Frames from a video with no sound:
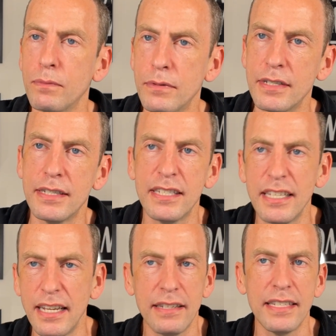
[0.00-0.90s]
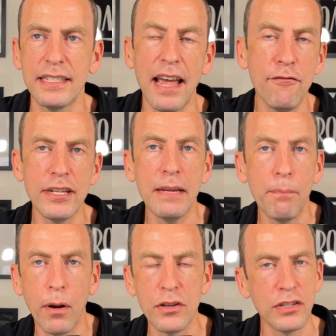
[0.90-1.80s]
70
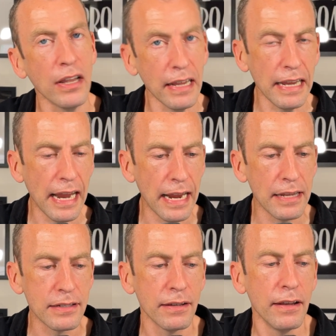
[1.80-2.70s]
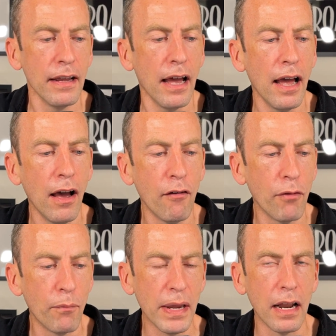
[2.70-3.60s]
plus years, of,
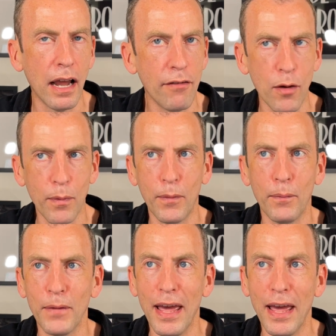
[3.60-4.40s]
of being alive. Hope I'm not